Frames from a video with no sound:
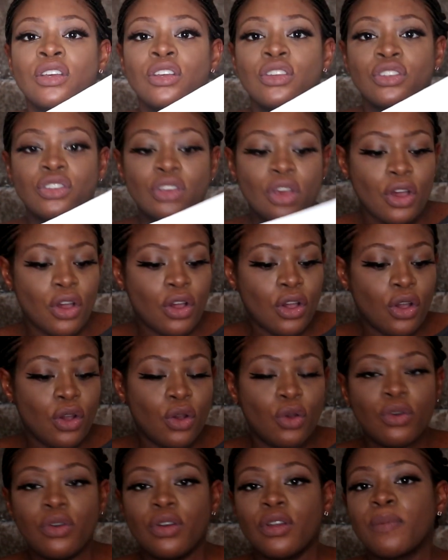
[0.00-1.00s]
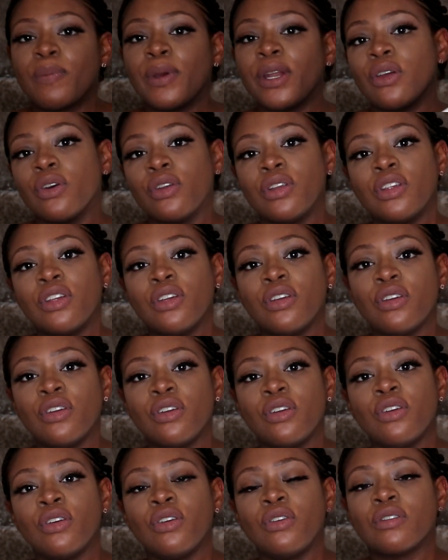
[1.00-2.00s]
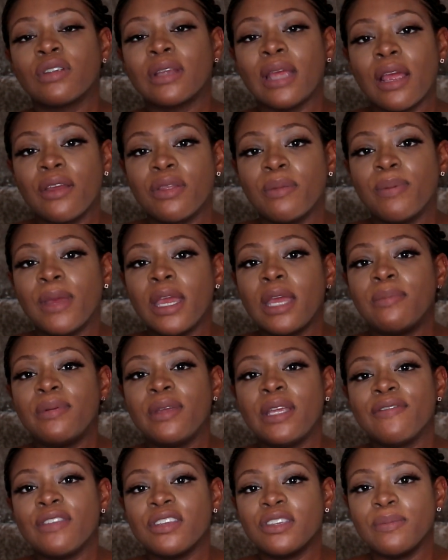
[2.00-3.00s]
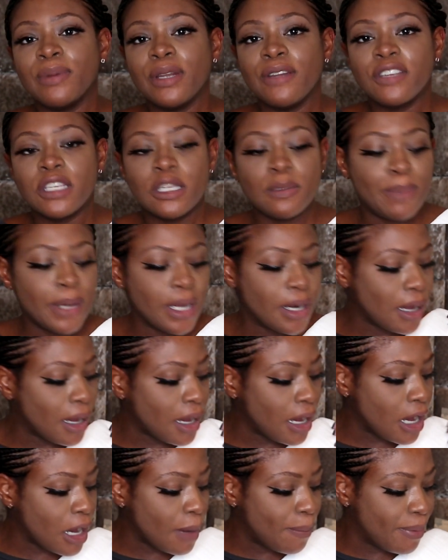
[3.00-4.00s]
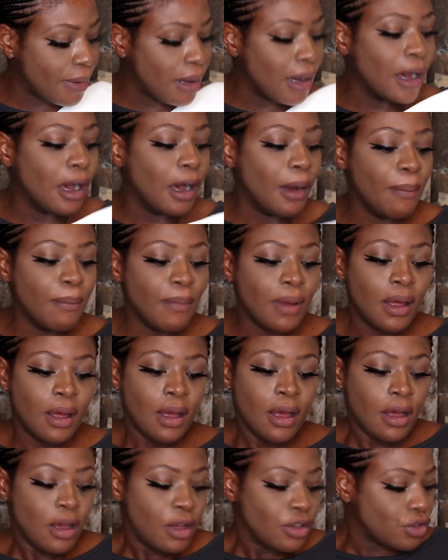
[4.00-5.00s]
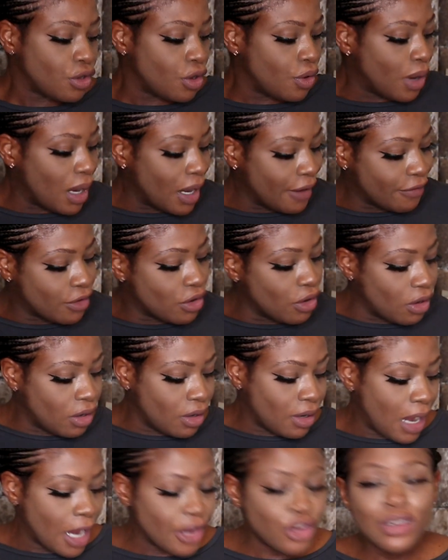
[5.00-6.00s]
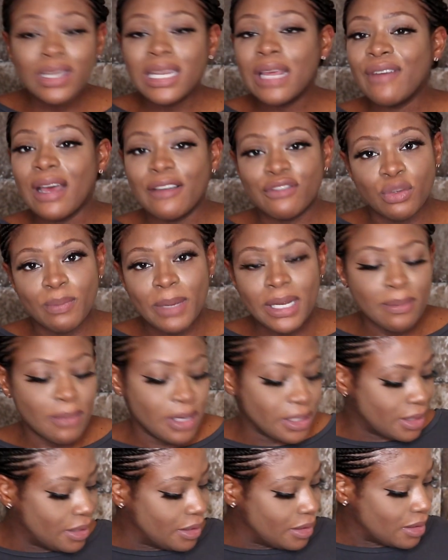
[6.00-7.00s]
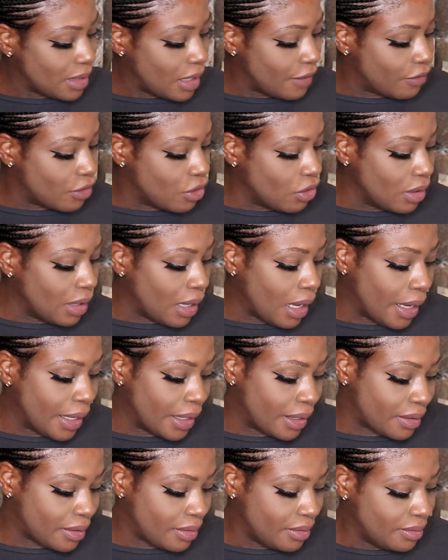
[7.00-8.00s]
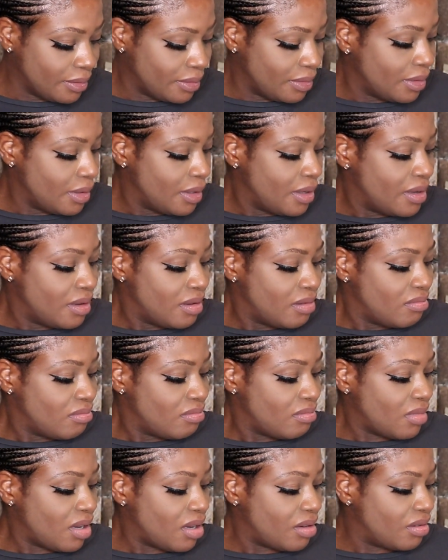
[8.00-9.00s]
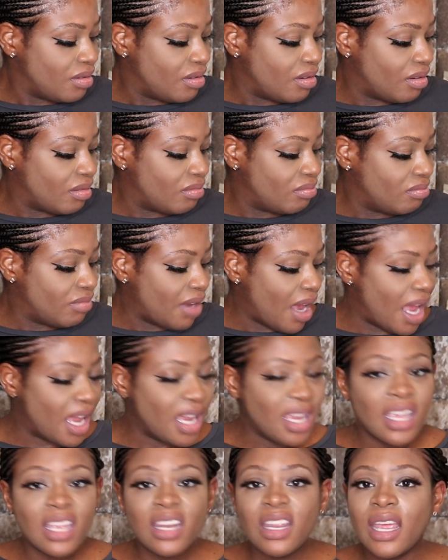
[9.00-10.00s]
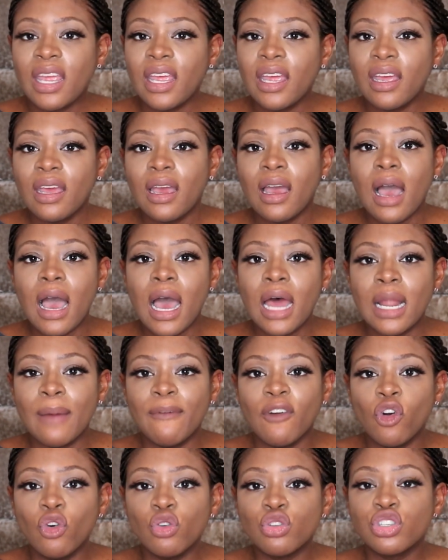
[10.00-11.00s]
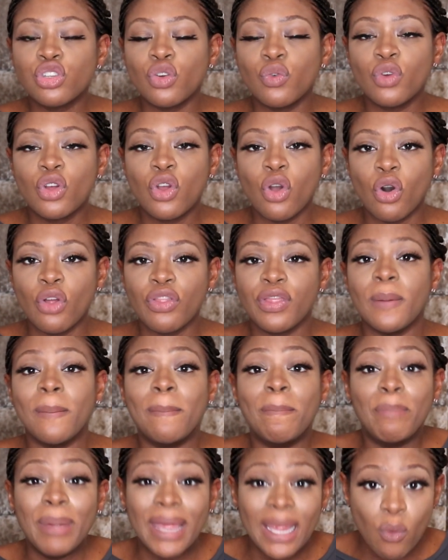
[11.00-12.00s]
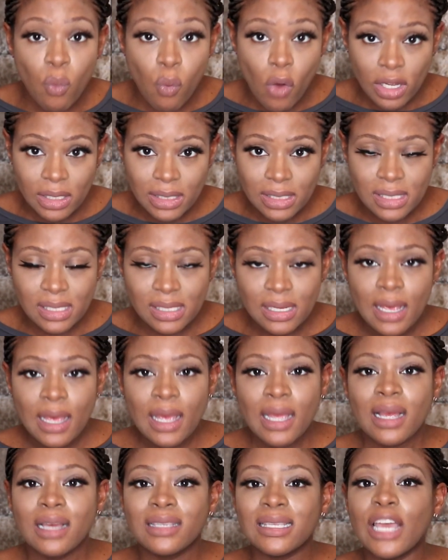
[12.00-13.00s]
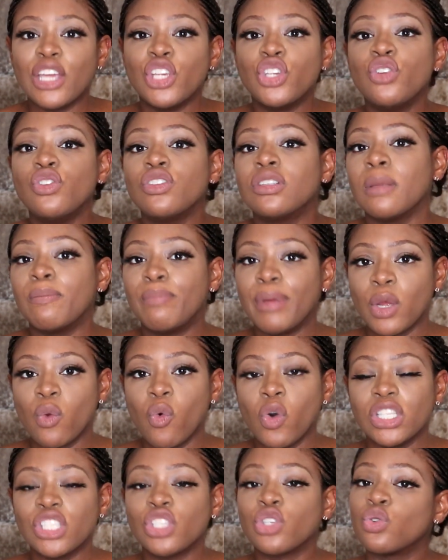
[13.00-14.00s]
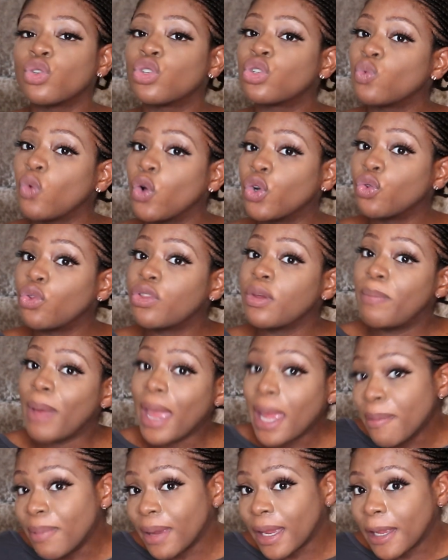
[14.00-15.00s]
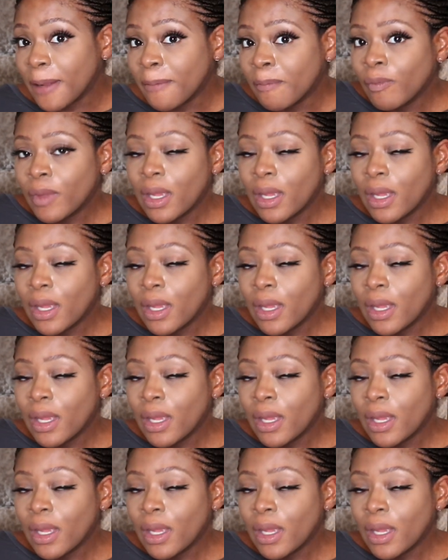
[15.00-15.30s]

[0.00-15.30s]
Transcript: So put it on you, carry the baby if there's a bit of spit up. So I've got, you can never have too many muslins. I've got, like, I don't know, 8 in here. And I've also got the big ones because I use the big ones to swaddle the baby.